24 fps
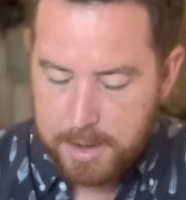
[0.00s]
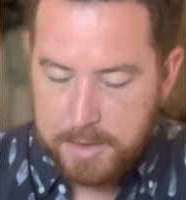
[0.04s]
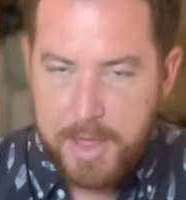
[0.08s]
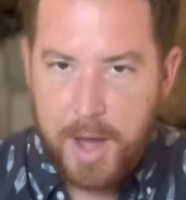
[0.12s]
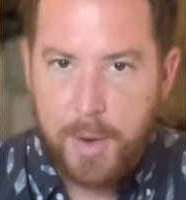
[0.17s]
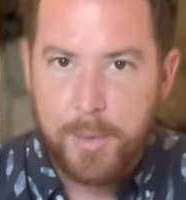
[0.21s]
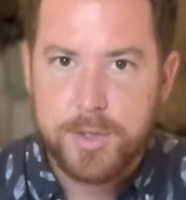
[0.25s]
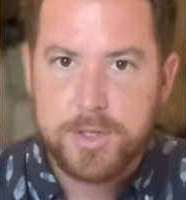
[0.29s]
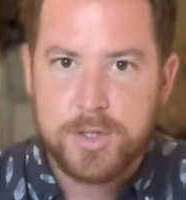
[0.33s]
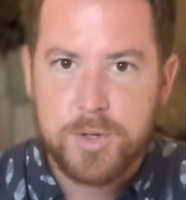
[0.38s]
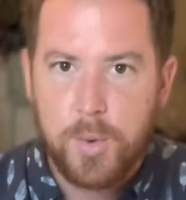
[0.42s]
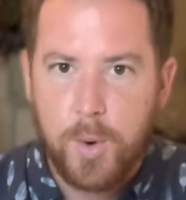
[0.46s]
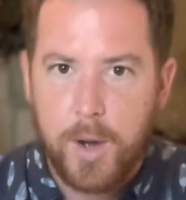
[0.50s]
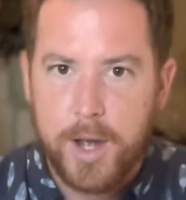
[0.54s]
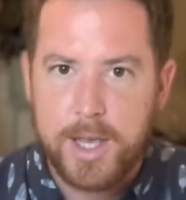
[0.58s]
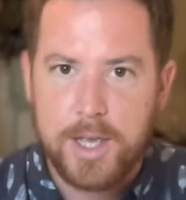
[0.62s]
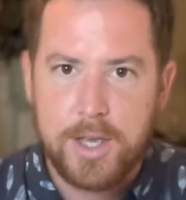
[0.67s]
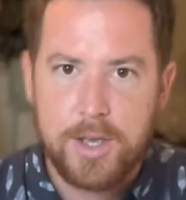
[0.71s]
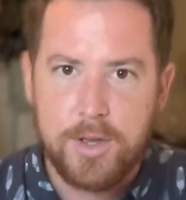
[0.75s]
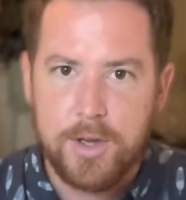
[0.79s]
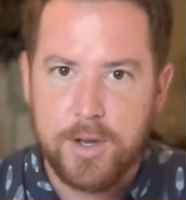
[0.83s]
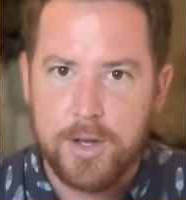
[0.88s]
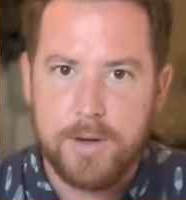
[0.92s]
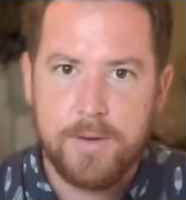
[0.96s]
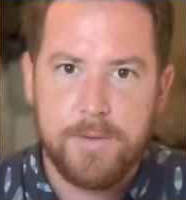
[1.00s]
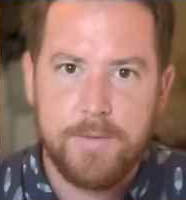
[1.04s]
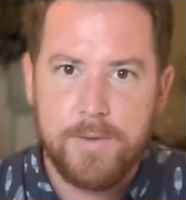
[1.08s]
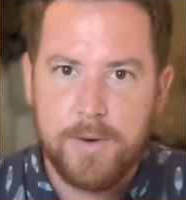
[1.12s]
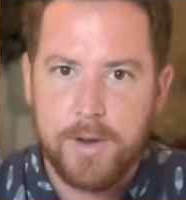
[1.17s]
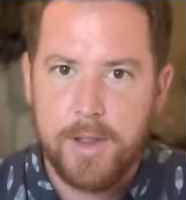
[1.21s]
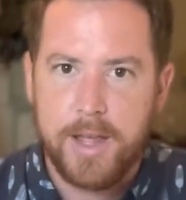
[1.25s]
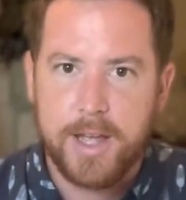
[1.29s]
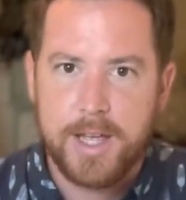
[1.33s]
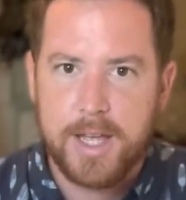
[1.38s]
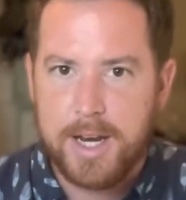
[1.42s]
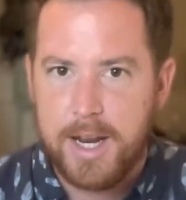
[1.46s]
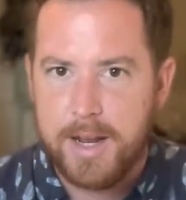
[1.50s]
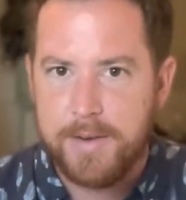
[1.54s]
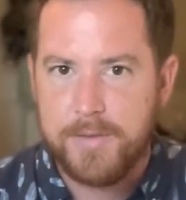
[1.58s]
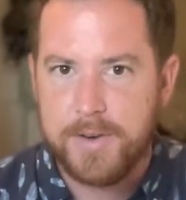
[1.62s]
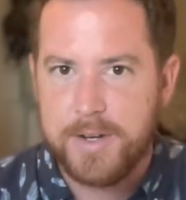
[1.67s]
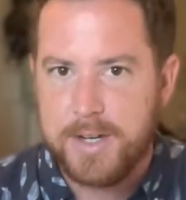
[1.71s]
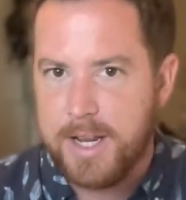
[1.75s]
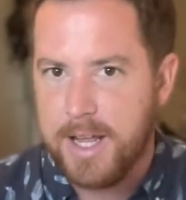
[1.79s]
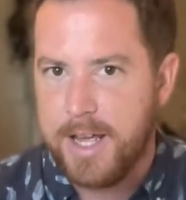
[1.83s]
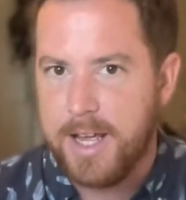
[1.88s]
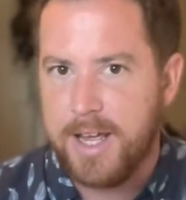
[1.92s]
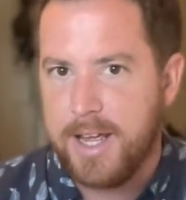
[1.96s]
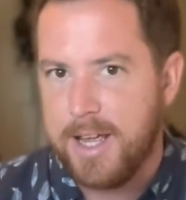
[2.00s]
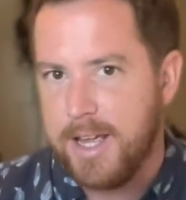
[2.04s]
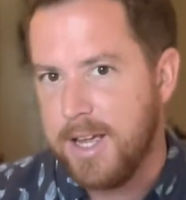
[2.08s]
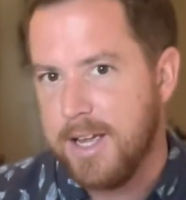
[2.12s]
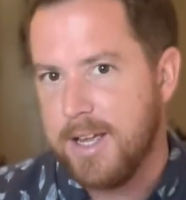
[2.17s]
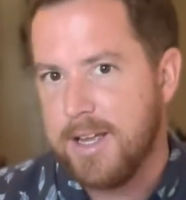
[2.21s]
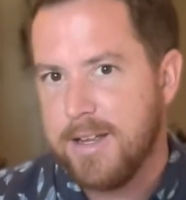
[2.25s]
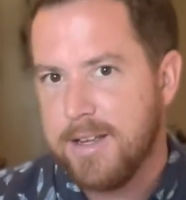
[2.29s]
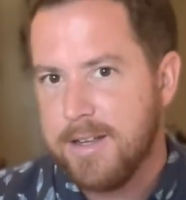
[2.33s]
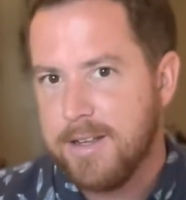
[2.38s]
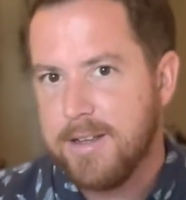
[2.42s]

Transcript: was quite good for like an everyday,